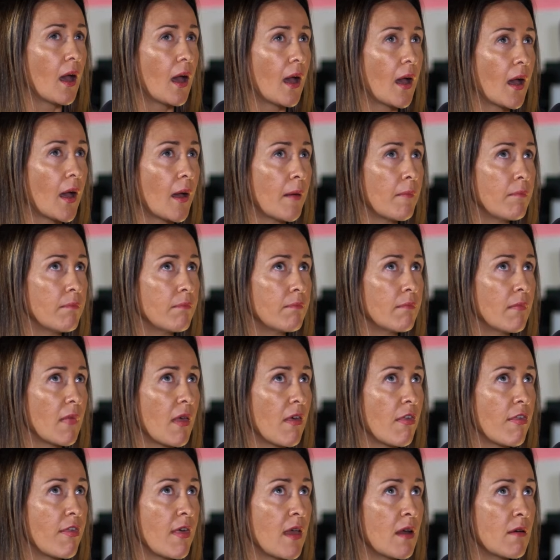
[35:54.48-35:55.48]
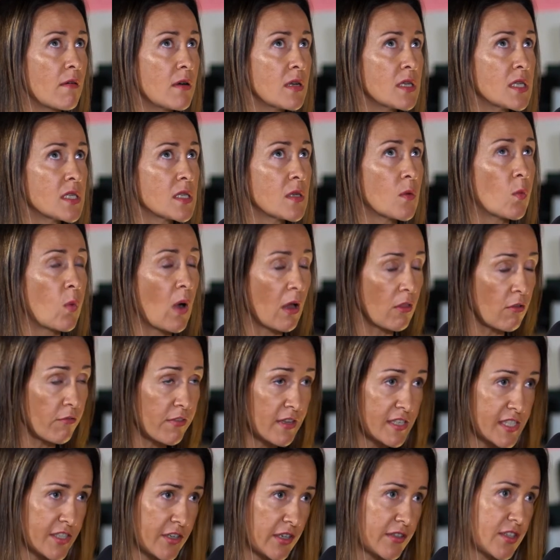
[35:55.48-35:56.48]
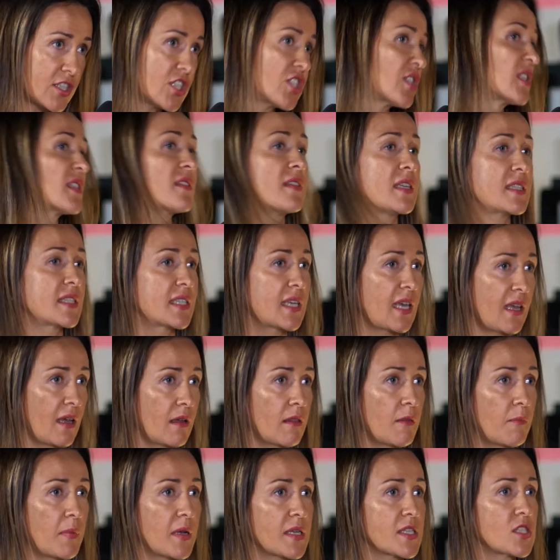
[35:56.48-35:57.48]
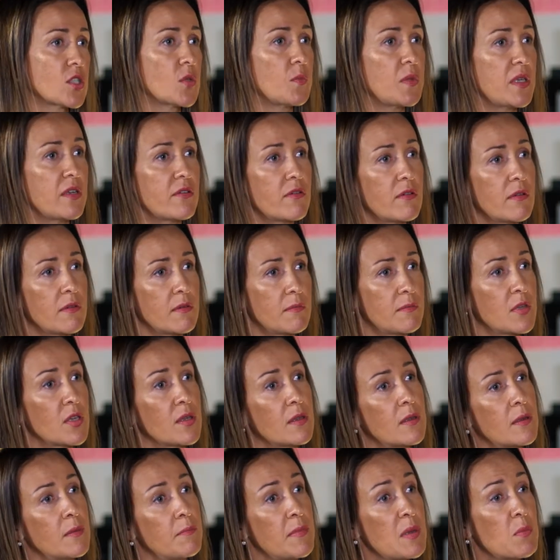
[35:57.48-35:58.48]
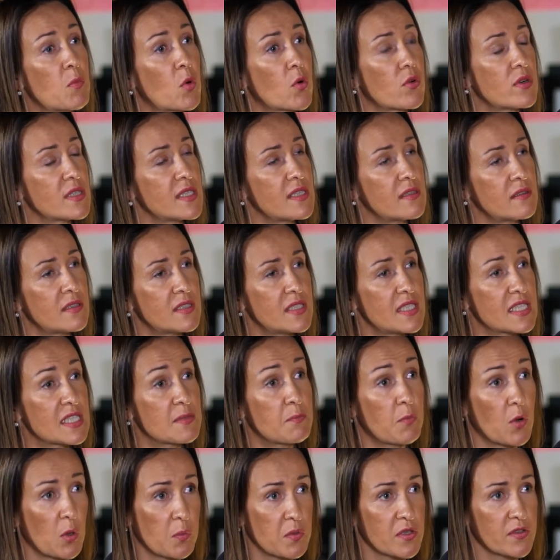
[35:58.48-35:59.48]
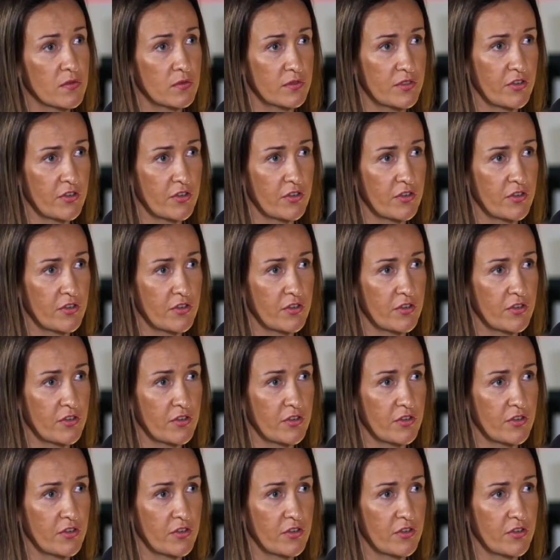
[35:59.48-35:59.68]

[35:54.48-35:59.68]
There is one of the strategies that help us to be more resilient is purposeful